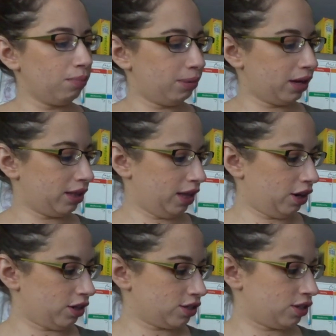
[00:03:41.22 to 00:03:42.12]
but it
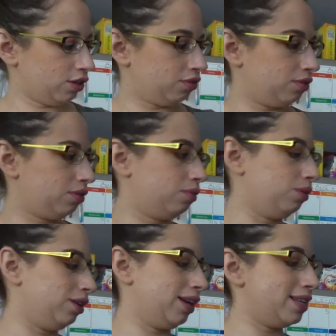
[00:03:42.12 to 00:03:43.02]
also,
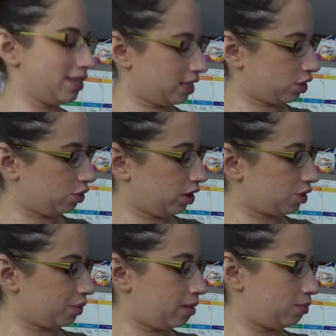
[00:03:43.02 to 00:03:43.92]
well, it says Clorox
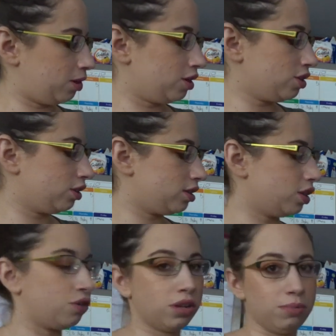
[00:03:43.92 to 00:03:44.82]
wipes, but it also looks
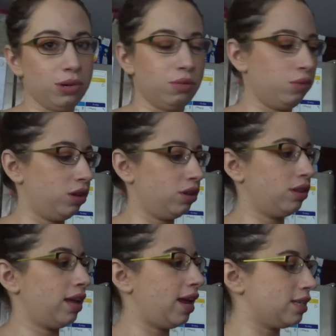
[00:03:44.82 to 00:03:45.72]
like you can put one of the,
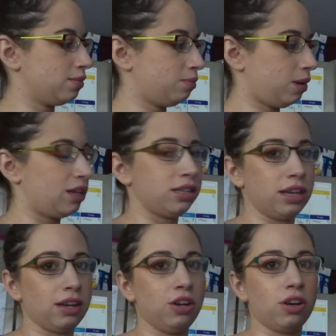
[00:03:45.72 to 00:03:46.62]
it has a spot to
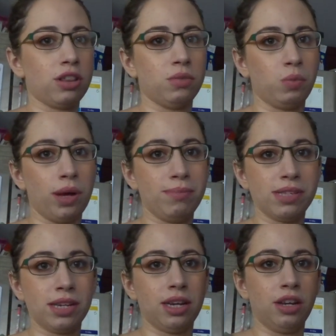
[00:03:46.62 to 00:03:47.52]
like hook the wipes
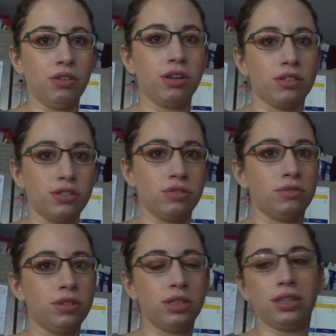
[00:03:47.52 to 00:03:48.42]
in and you can also
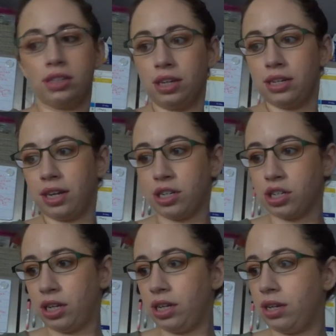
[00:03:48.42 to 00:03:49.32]
attach
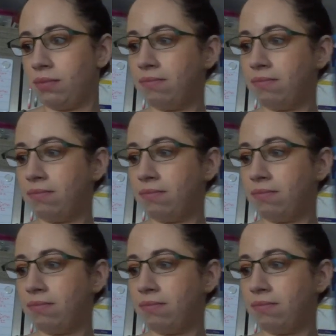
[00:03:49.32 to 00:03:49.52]
like